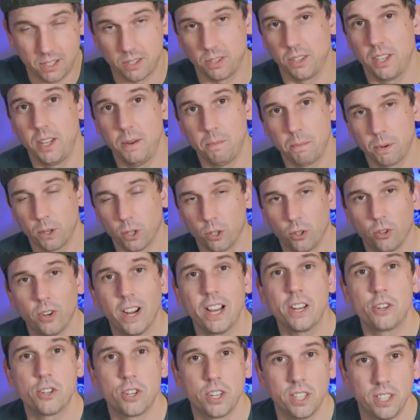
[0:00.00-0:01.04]
so the
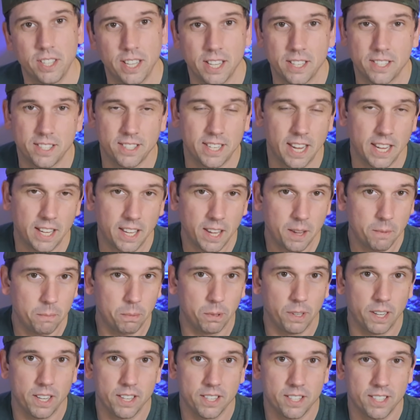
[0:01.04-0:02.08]
progression that's taking
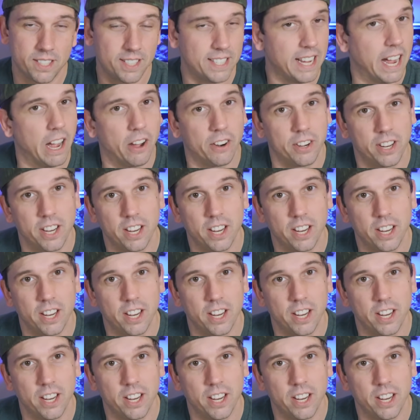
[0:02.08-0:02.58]
place down